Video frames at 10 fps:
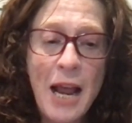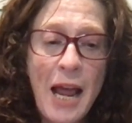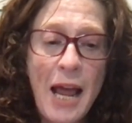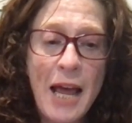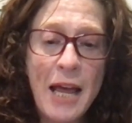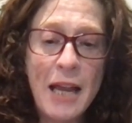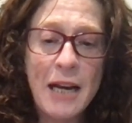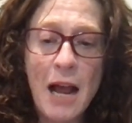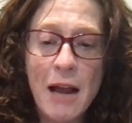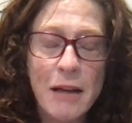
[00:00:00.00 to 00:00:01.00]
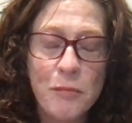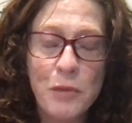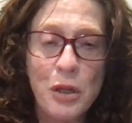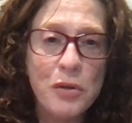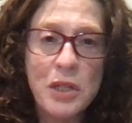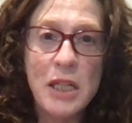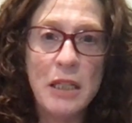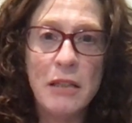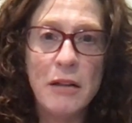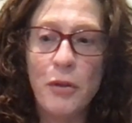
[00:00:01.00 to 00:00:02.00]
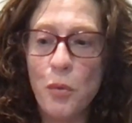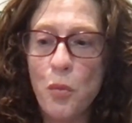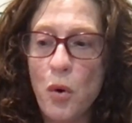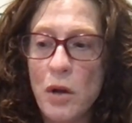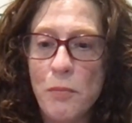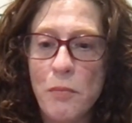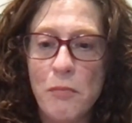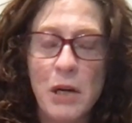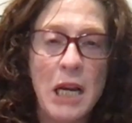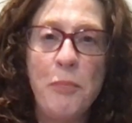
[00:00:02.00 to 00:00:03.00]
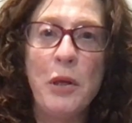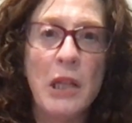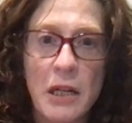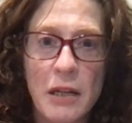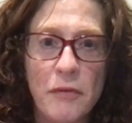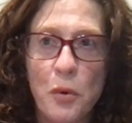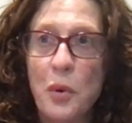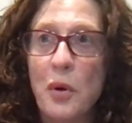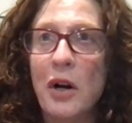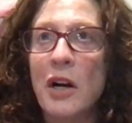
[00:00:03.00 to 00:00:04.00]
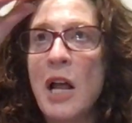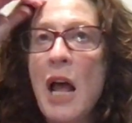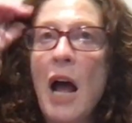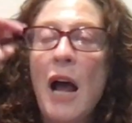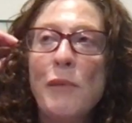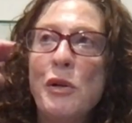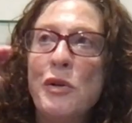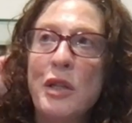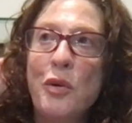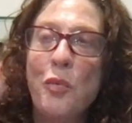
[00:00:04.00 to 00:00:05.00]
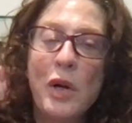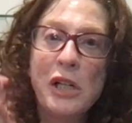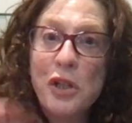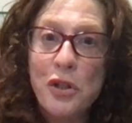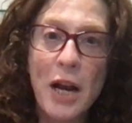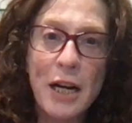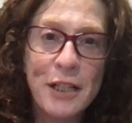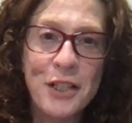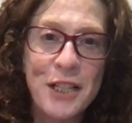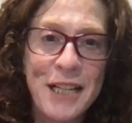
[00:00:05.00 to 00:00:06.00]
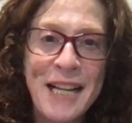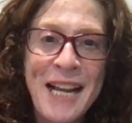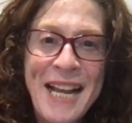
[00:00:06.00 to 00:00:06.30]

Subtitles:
and I'm using the one manipulative, or I'm using the one strategy